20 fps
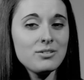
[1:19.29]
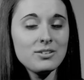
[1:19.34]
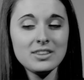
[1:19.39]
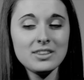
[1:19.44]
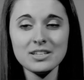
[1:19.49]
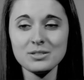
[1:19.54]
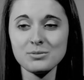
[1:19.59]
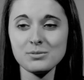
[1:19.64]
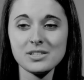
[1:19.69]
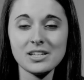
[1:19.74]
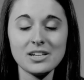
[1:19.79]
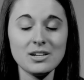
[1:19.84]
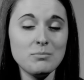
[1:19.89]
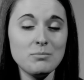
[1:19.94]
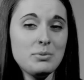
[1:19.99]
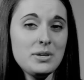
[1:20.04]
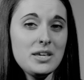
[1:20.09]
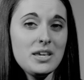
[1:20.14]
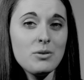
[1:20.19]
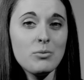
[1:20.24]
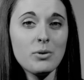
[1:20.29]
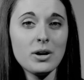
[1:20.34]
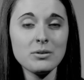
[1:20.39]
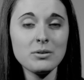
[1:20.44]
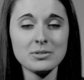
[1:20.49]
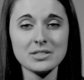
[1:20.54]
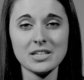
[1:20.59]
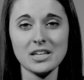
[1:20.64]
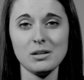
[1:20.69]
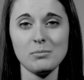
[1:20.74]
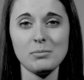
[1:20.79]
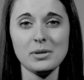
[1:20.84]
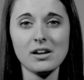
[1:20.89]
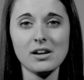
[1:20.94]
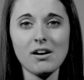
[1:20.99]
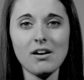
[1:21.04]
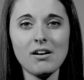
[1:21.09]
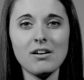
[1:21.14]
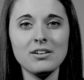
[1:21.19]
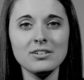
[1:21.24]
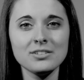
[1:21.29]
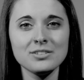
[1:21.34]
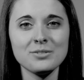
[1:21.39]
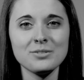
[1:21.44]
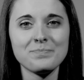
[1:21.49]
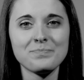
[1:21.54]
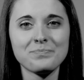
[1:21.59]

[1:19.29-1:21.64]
this was going to be, what it was going to be called.